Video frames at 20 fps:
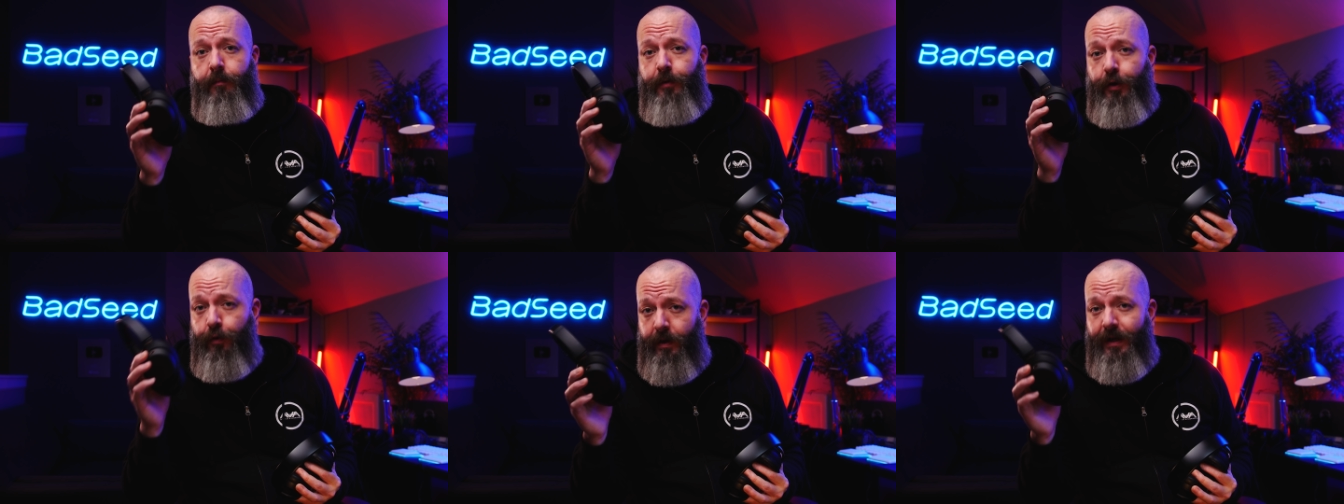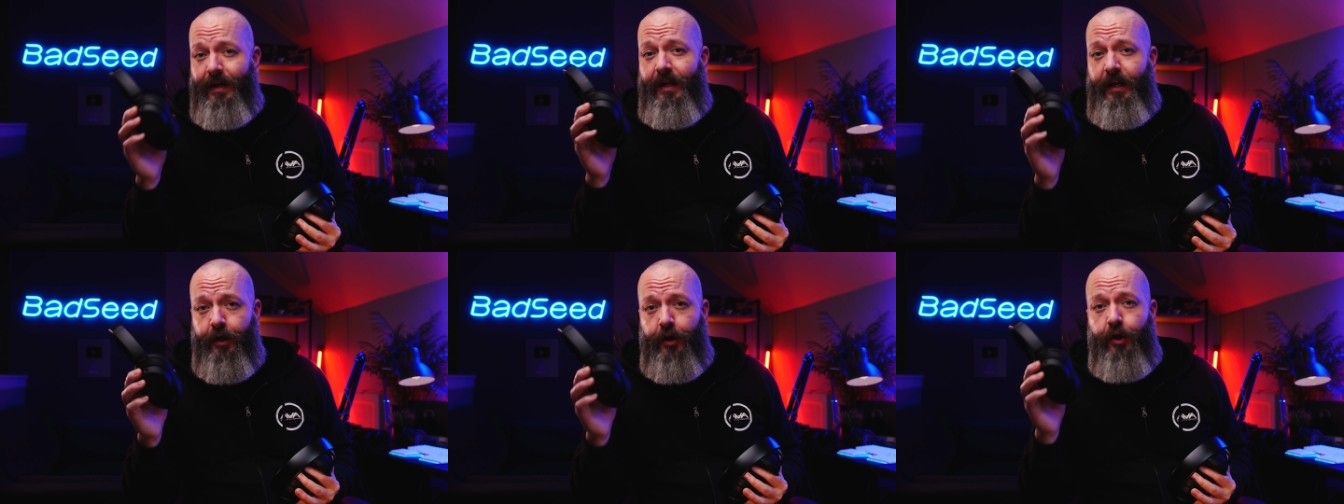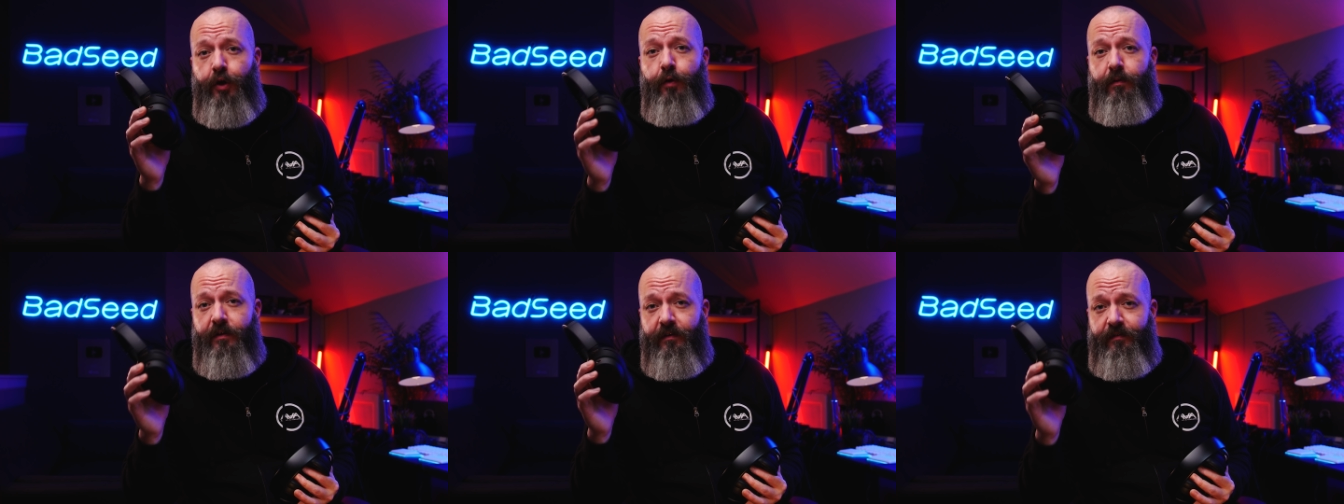You can
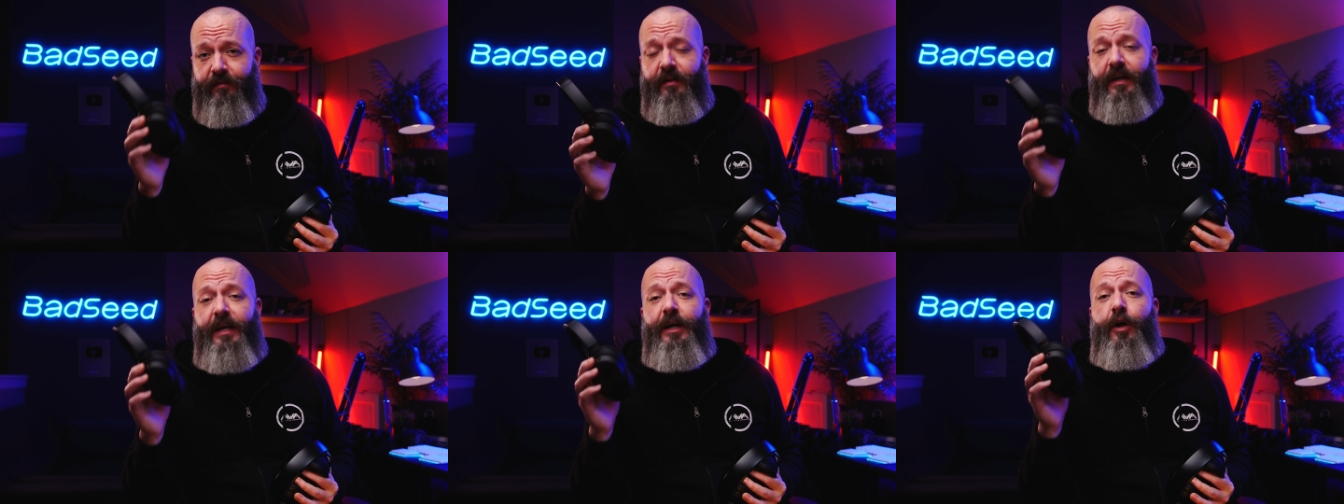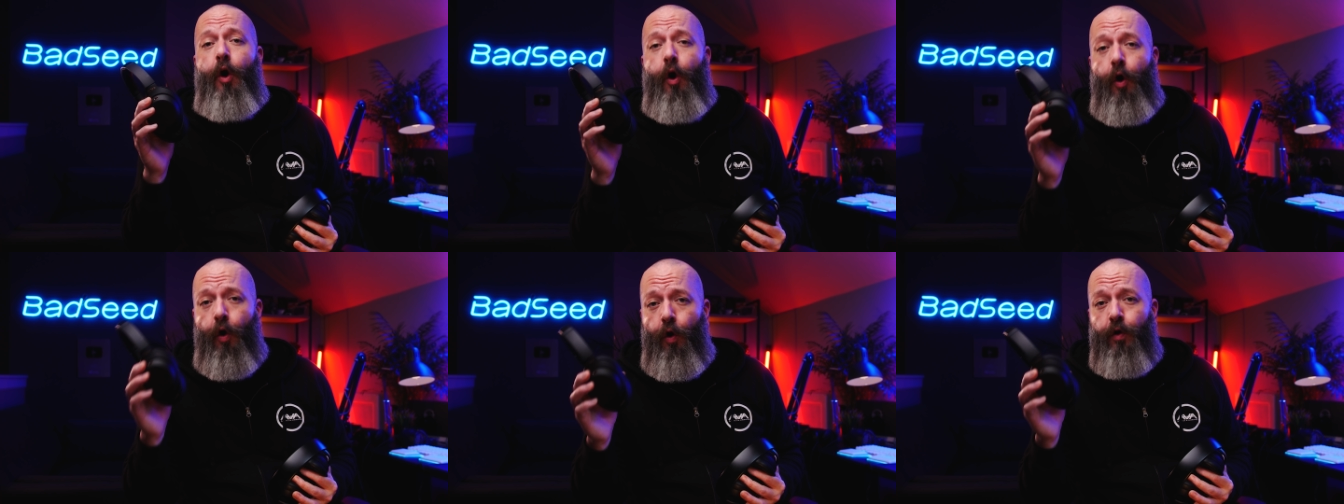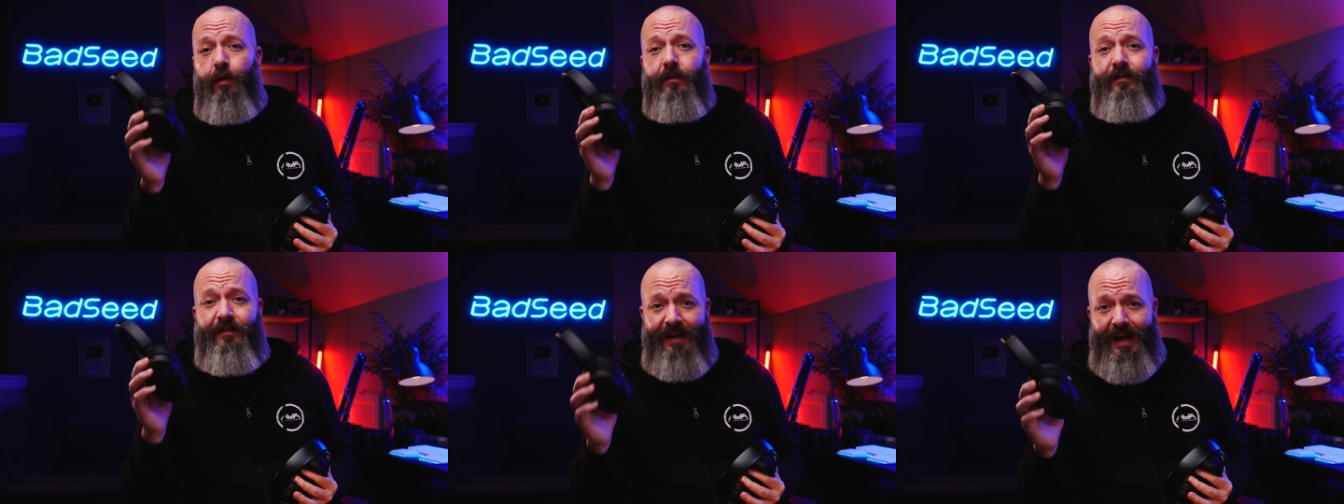EQ this thing
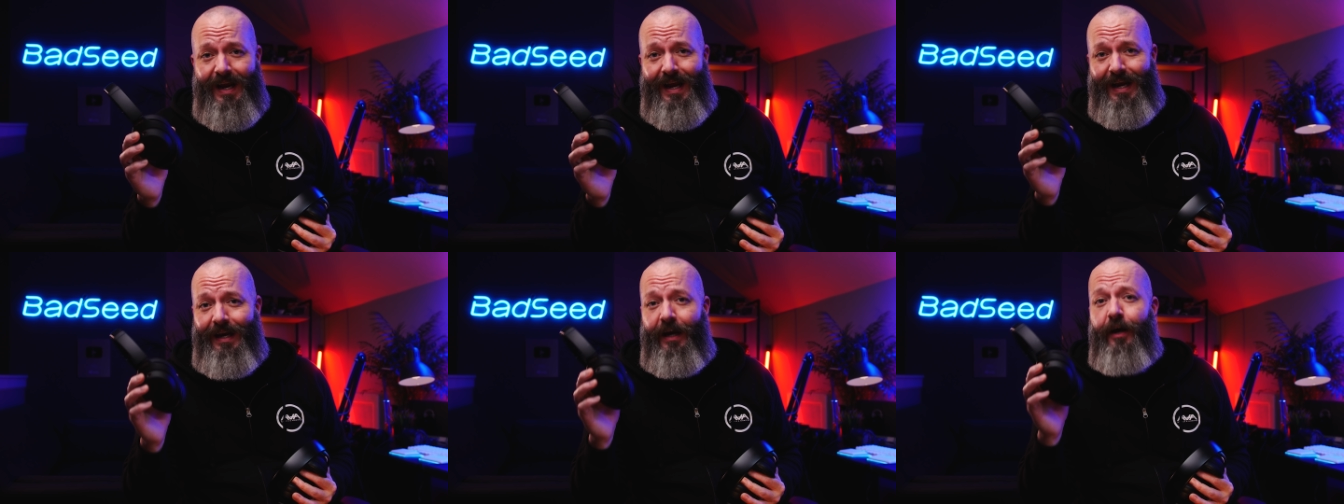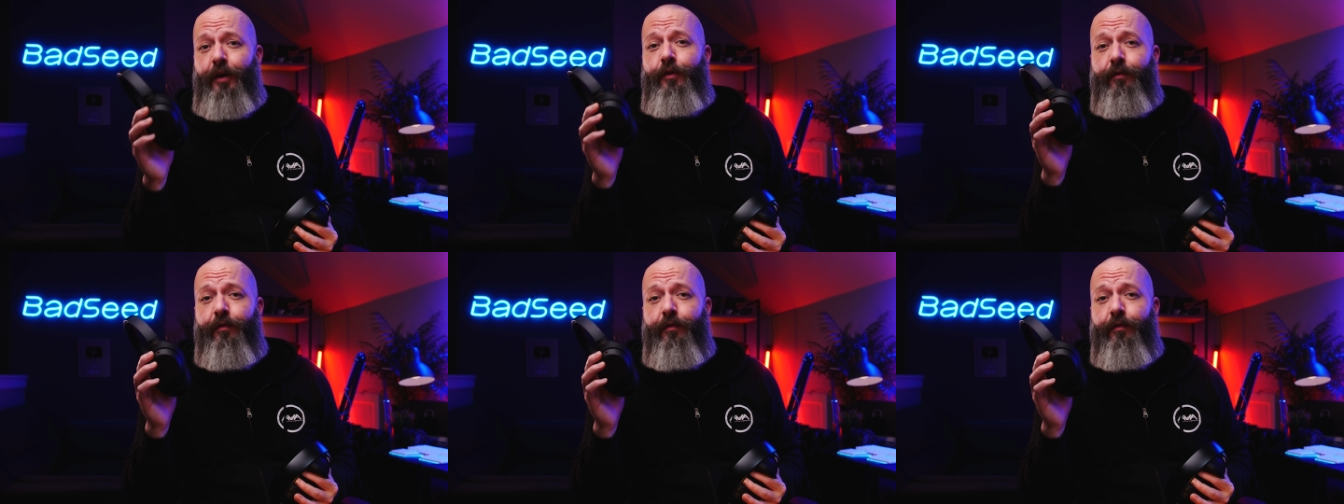all day